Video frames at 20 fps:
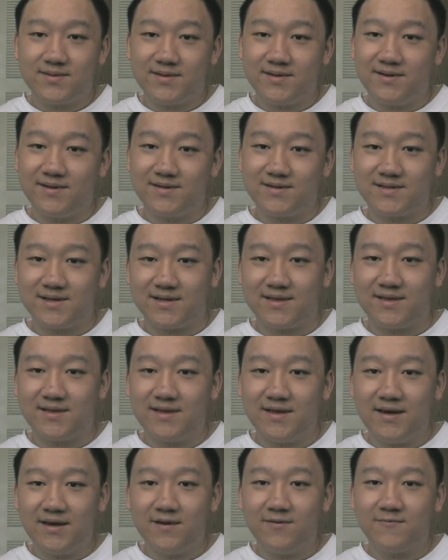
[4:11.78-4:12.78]
there's a
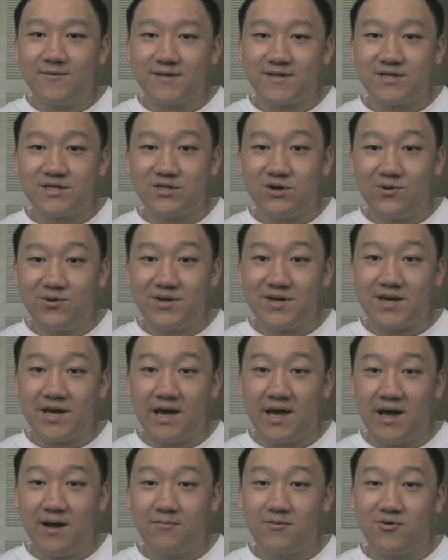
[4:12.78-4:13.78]
thing with Sony
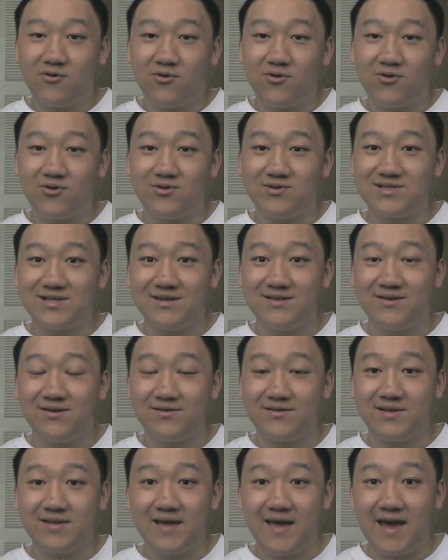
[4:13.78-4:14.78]
camcorders and
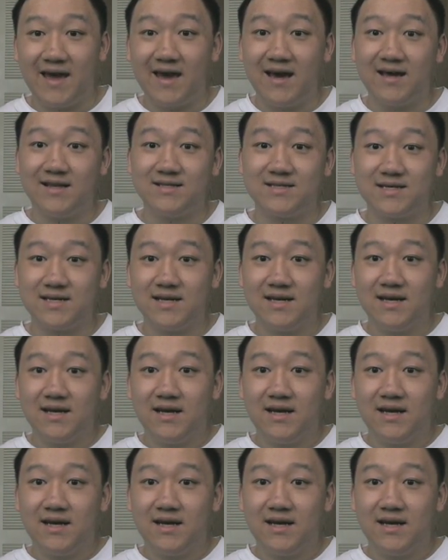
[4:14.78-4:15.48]
their heads.